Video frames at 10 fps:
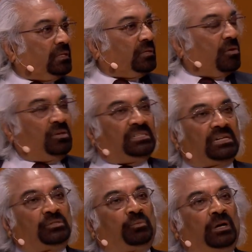Don't
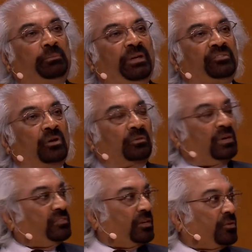judge world based on
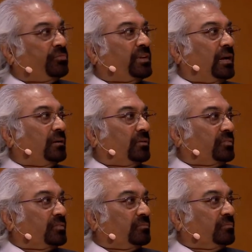one set of standards.